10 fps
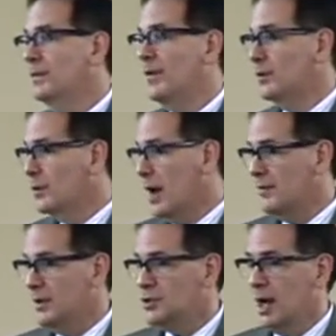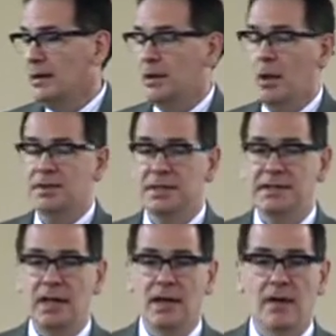federal confidentiality laws and
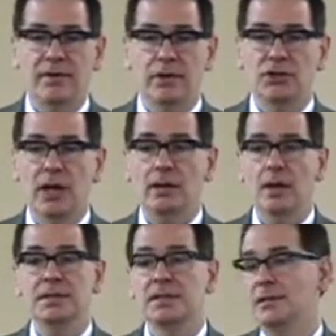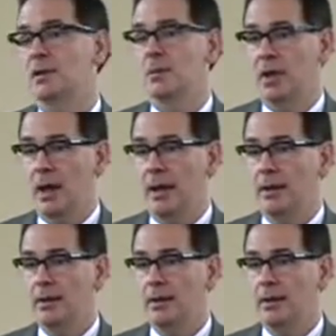state confidentiality laws still apply.